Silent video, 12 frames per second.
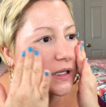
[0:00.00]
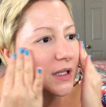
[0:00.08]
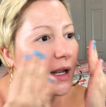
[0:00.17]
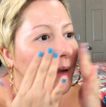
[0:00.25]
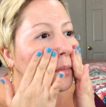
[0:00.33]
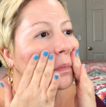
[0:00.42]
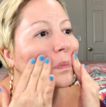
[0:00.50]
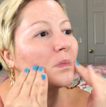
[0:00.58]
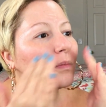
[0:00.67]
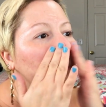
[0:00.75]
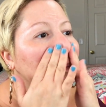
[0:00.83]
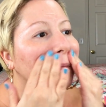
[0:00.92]
it
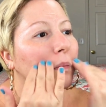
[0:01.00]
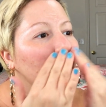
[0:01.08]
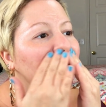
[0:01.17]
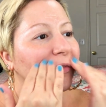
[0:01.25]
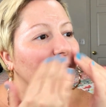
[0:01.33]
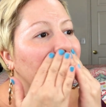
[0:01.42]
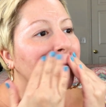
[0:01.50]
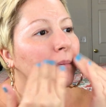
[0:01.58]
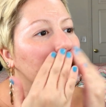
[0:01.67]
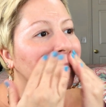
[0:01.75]
and move it.